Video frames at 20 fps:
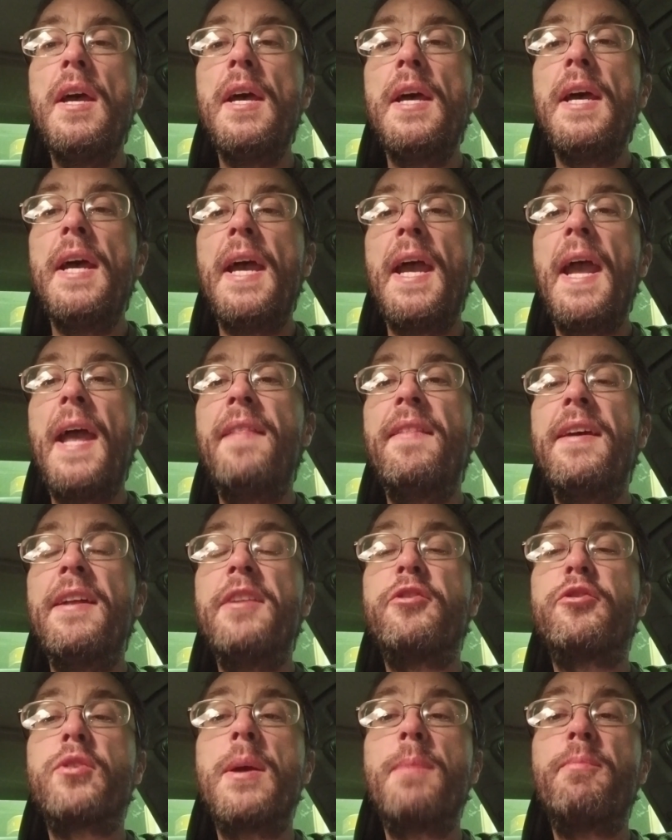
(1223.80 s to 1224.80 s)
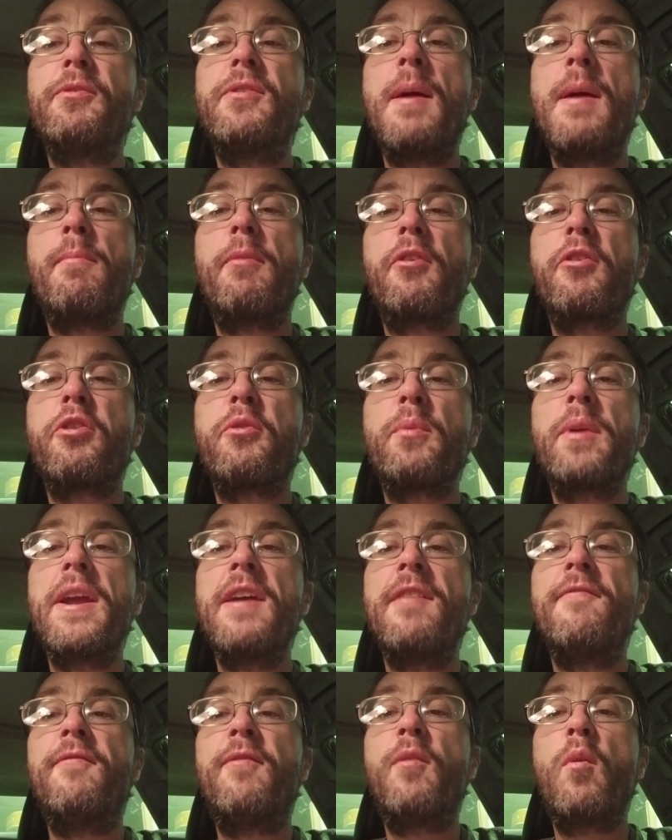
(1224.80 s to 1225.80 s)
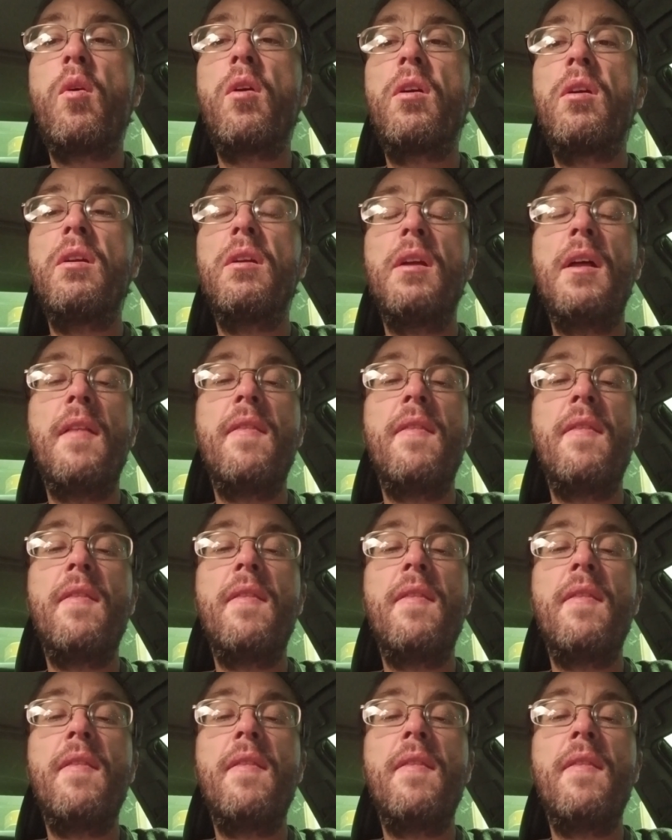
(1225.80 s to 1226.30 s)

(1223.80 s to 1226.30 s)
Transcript: And then trips number 3 and 4,